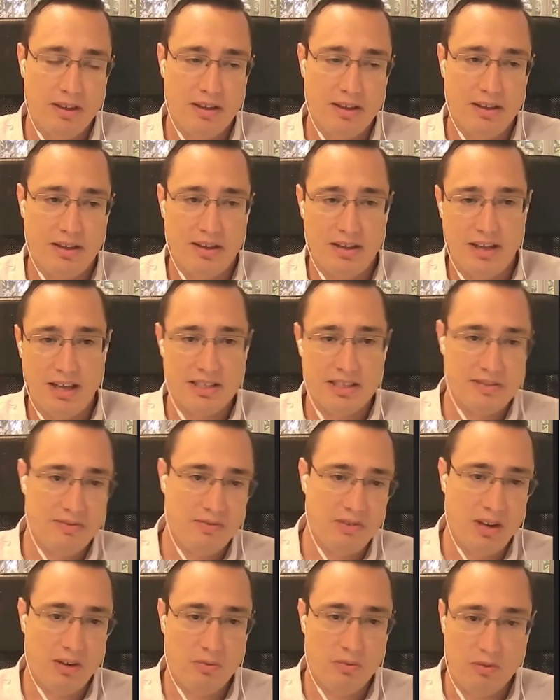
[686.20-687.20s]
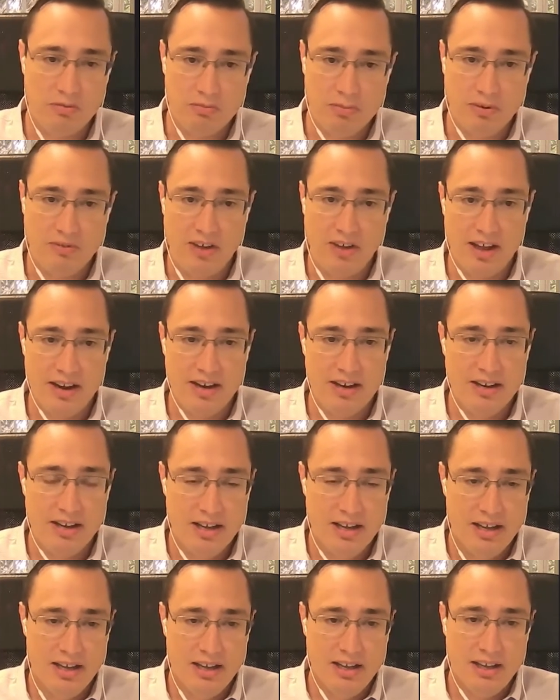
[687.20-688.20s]
As of date, we've provided
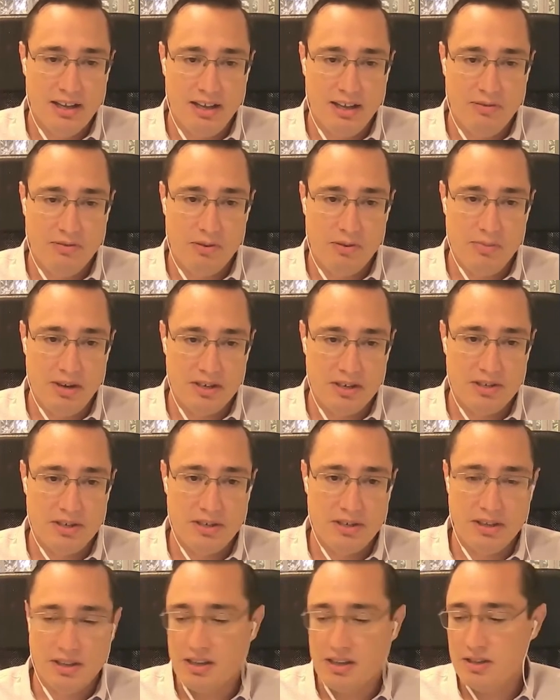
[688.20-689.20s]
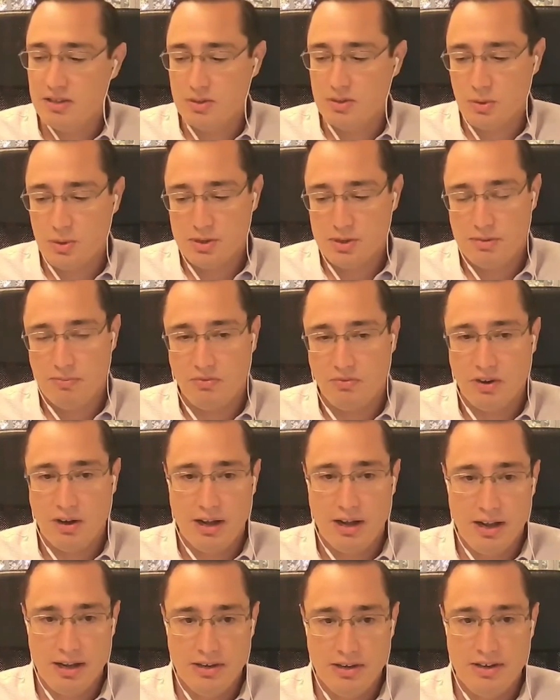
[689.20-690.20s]
information to the consortium for
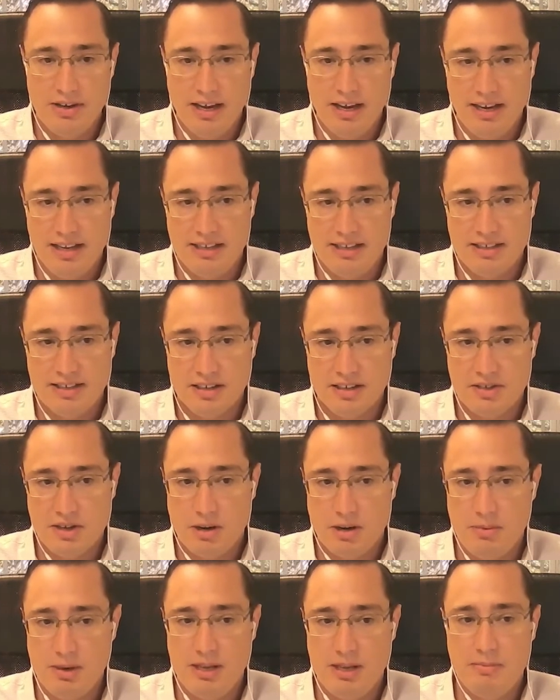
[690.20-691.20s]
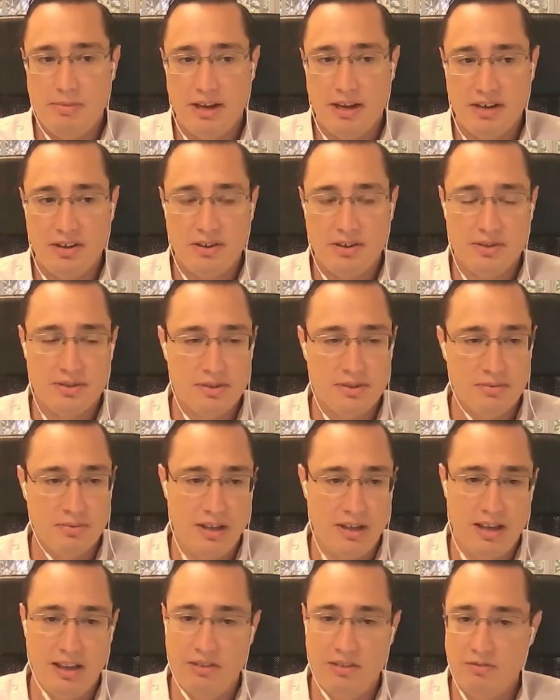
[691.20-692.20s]
186 RBD binders. We
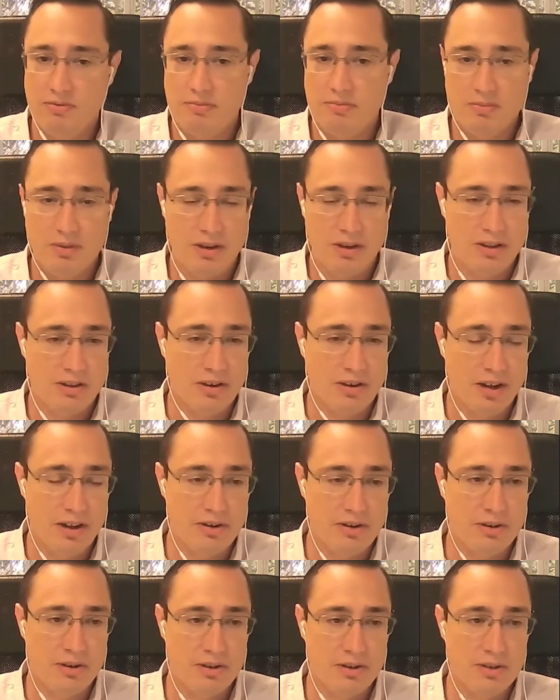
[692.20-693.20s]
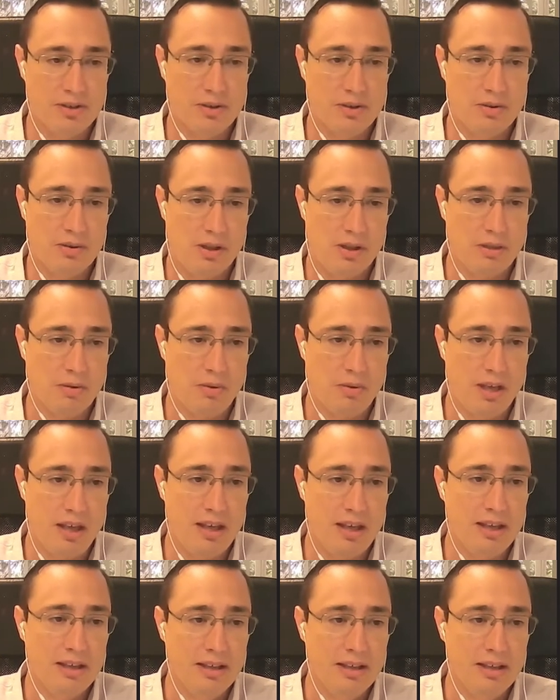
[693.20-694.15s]
have another 100 or so on the way.